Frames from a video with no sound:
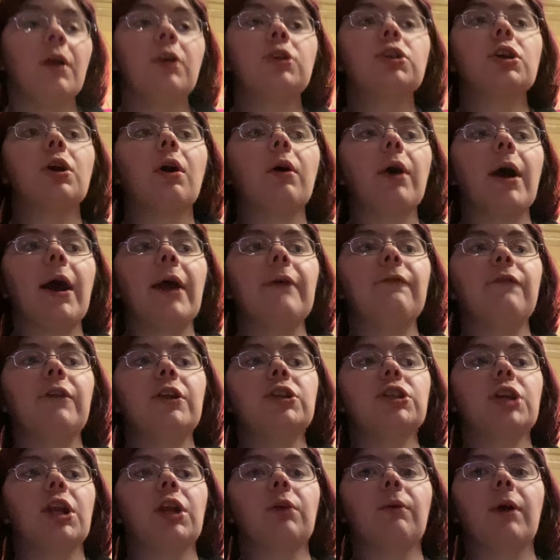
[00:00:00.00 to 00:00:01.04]
She's like, okay, I
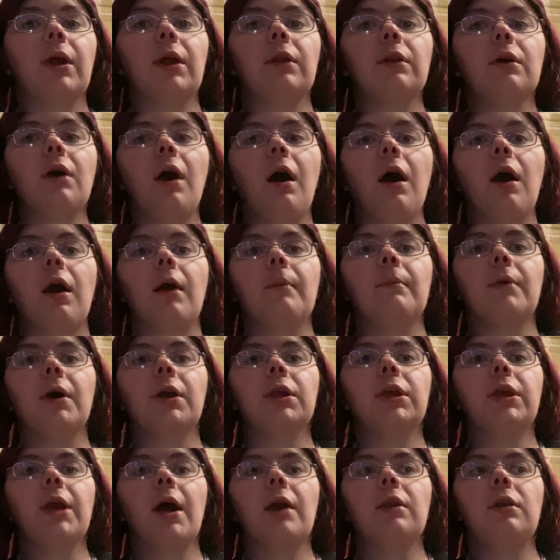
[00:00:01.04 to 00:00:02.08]
finished getting ready in the car. I'm
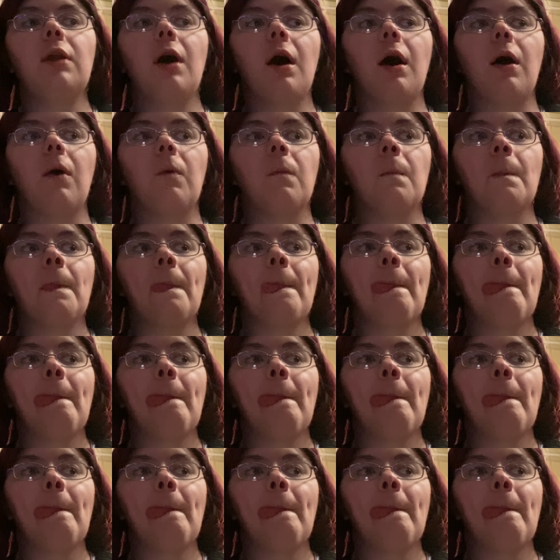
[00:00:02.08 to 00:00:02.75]
like, yeah, no.